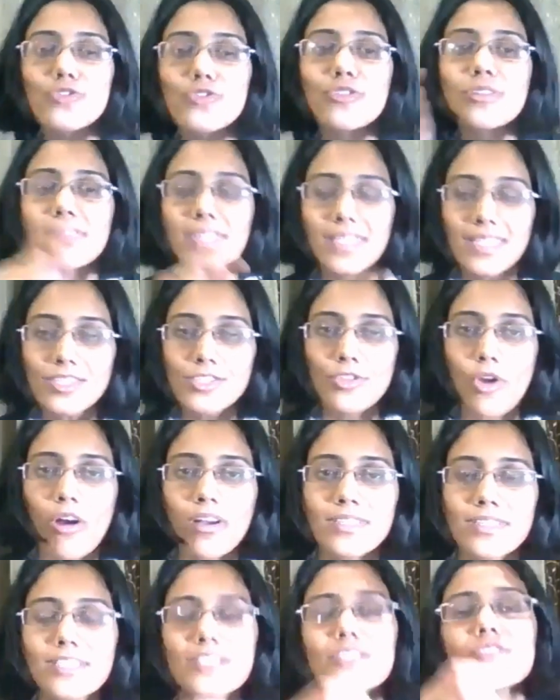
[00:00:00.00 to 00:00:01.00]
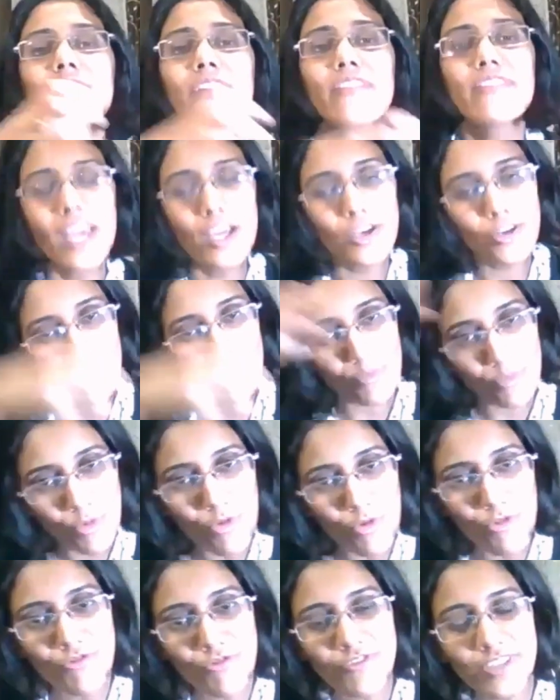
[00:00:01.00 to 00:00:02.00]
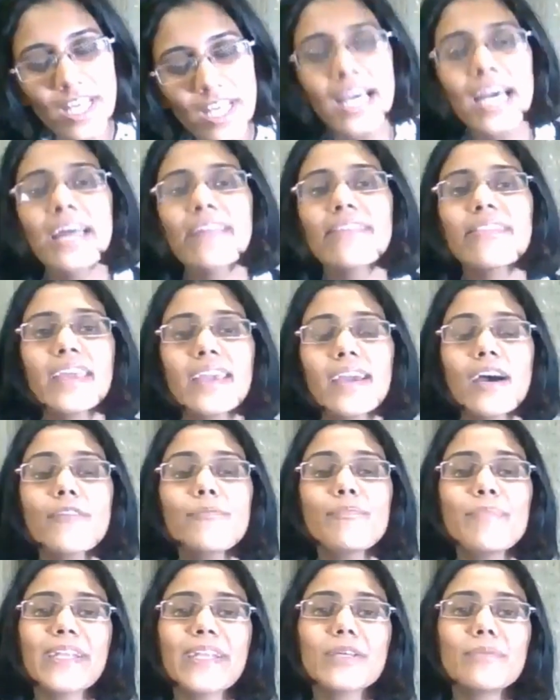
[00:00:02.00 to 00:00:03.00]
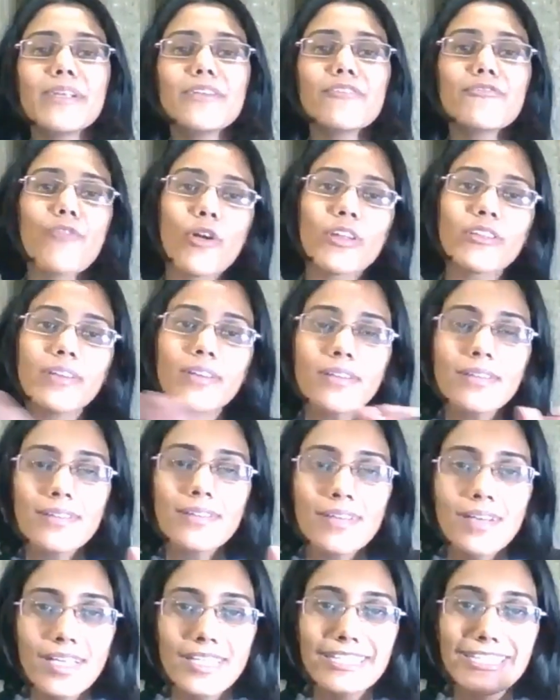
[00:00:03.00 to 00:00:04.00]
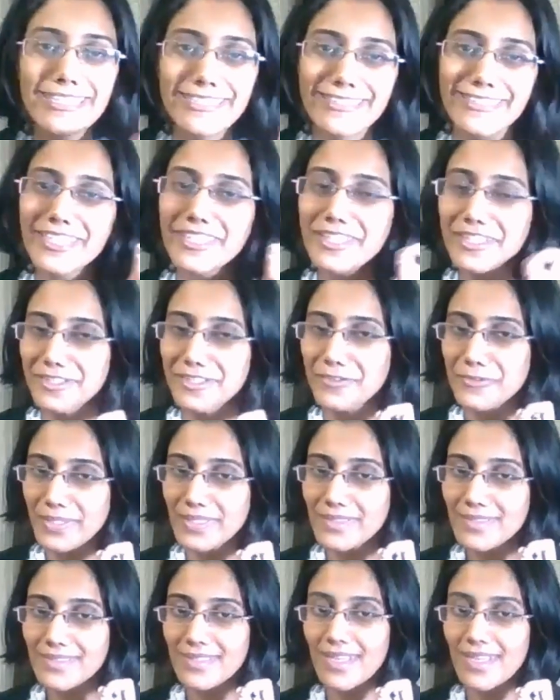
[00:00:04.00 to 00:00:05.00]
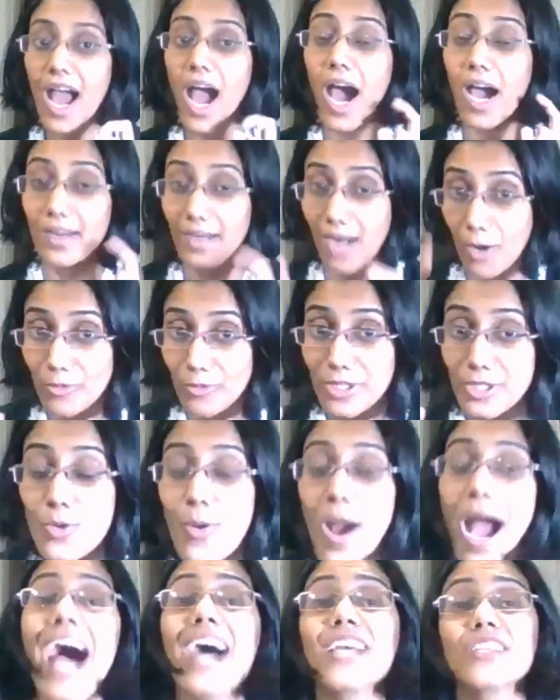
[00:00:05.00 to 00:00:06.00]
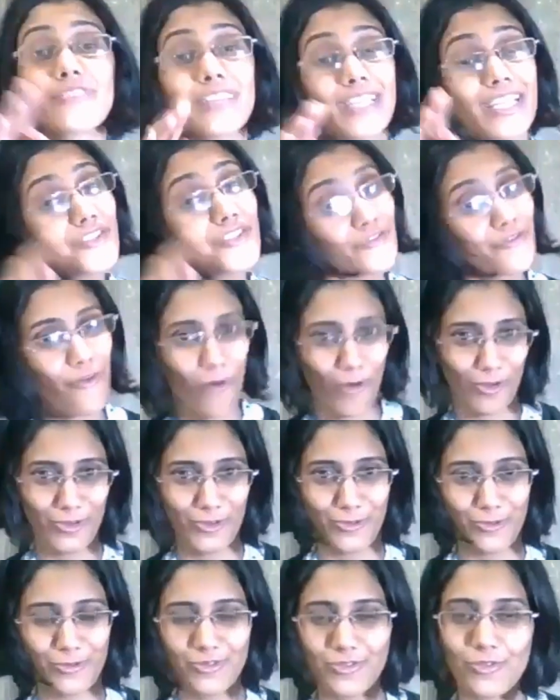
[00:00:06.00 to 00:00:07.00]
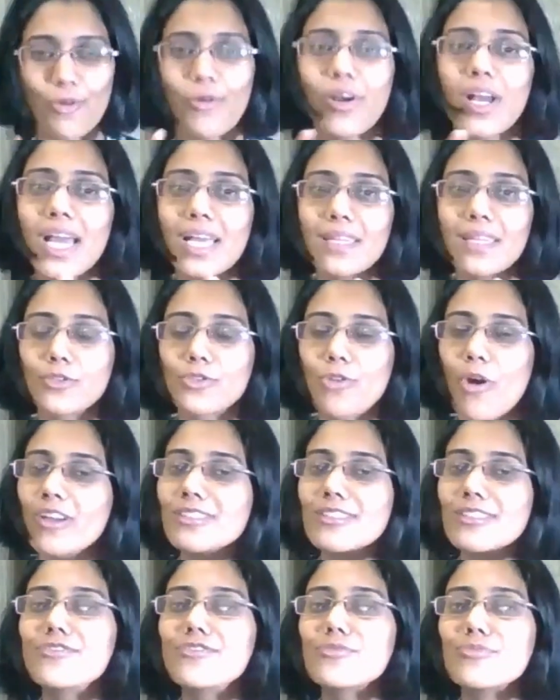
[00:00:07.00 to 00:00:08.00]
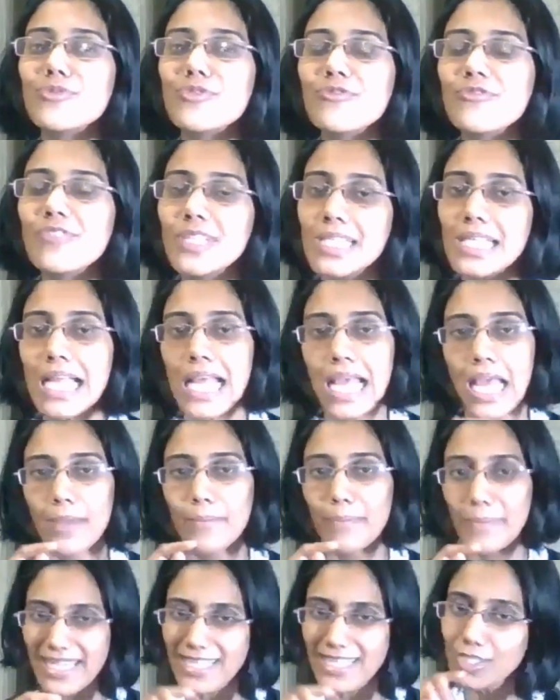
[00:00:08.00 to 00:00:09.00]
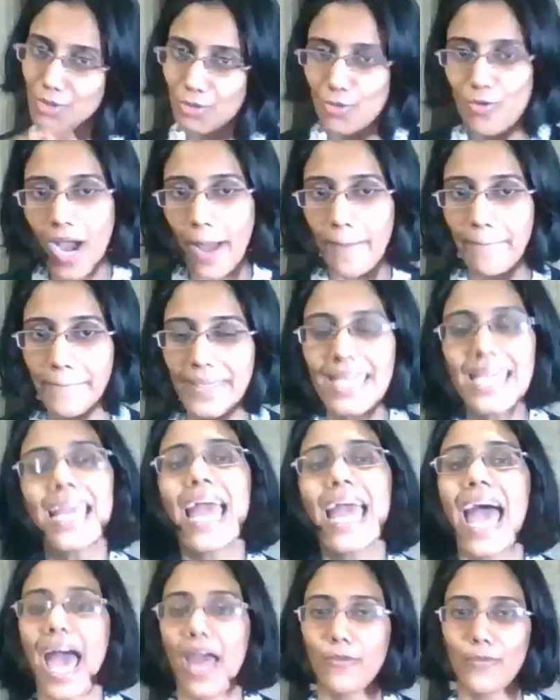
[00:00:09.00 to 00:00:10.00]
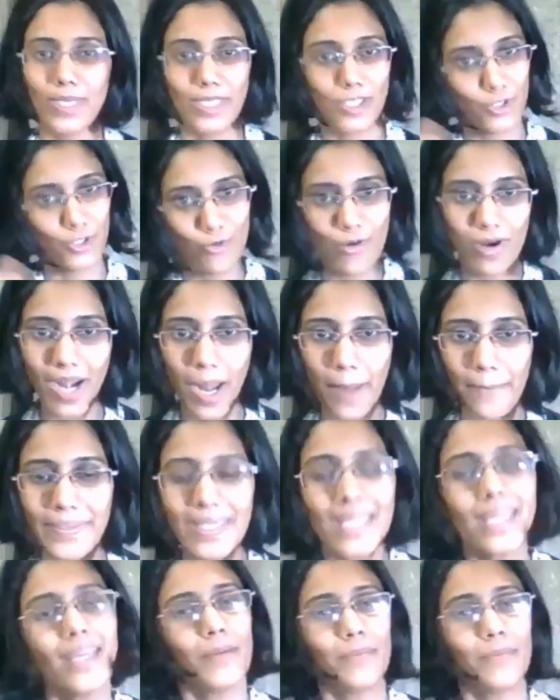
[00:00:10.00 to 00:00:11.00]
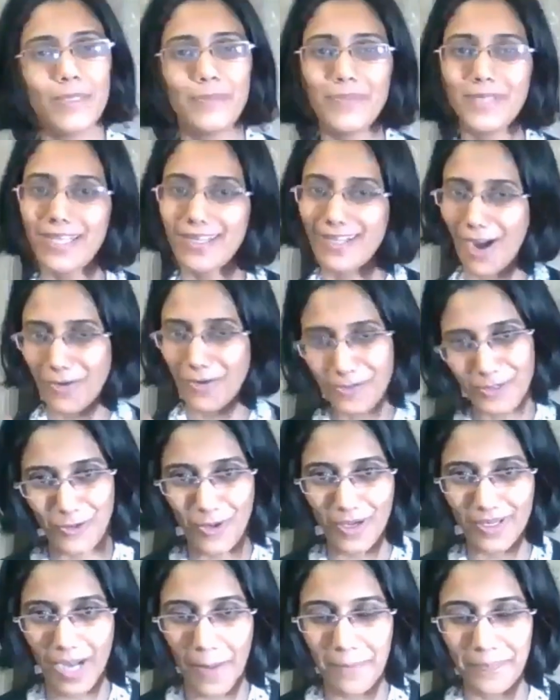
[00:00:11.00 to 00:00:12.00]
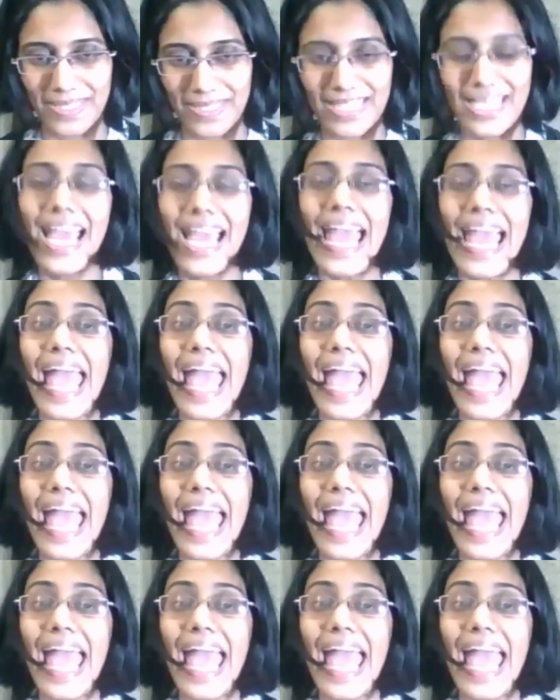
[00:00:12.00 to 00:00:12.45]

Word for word: So these toxins, when they are removed, they are betterment for the near and dear ones around you as well as for you. So the toxins removal makes you happy. And when you are happy, people around you are happy.